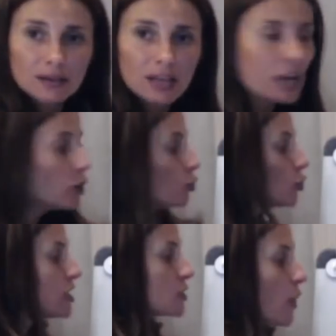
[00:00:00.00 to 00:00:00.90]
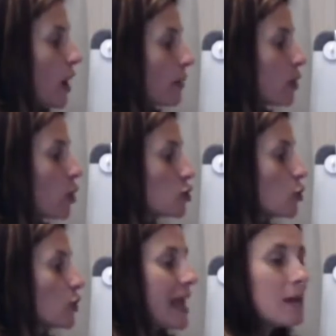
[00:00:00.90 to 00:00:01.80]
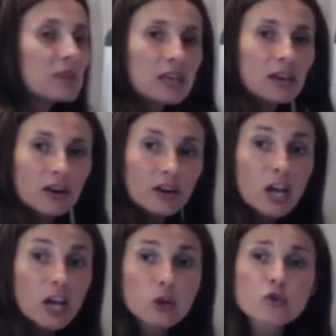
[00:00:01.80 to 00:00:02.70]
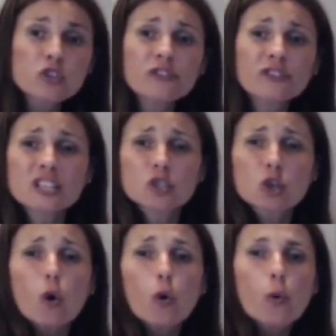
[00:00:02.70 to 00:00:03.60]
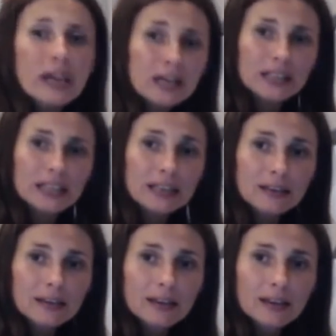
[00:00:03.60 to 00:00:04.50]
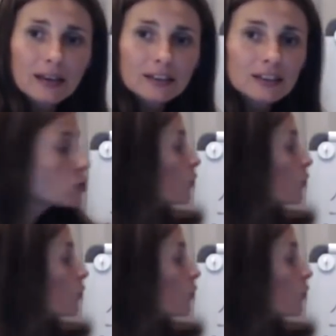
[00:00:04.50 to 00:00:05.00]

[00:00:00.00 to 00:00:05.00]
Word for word: into this one because you came here, you shifted so quickly that